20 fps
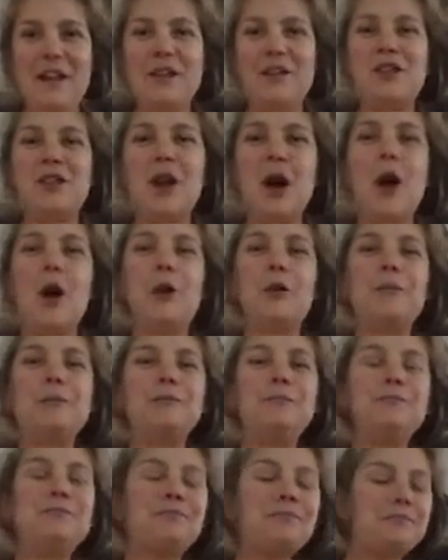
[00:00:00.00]
So
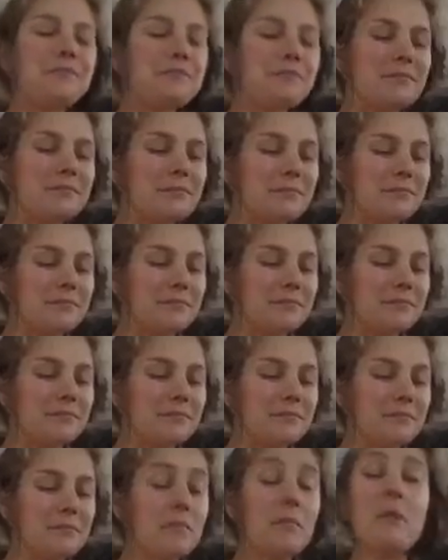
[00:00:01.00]

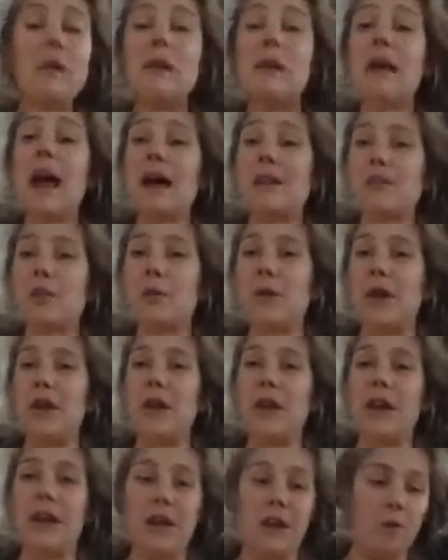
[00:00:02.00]

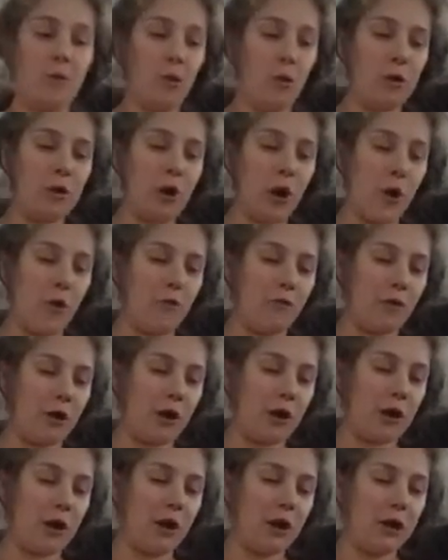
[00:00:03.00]
he rolled
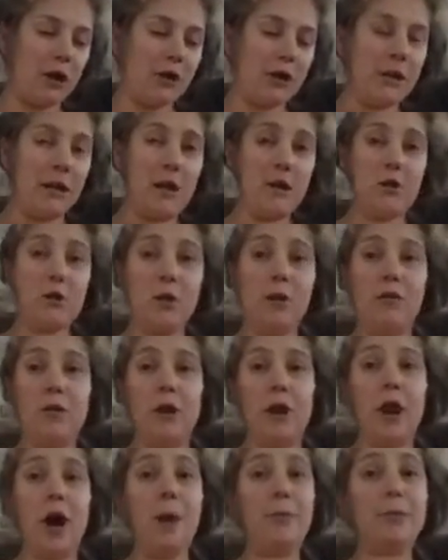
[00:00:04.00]
over. He's rolled over
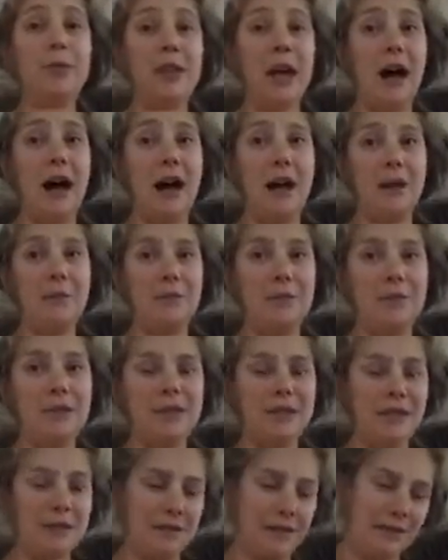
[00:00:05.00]
a couple
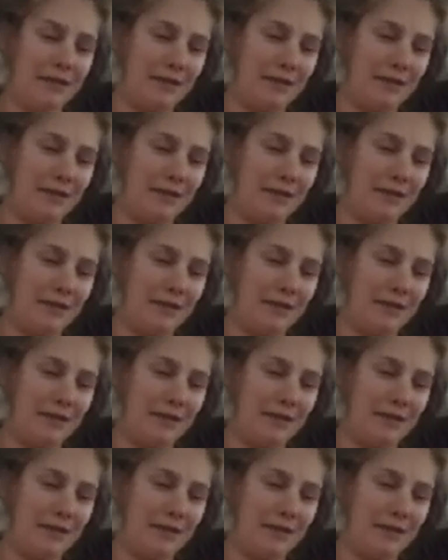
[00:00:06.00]
times.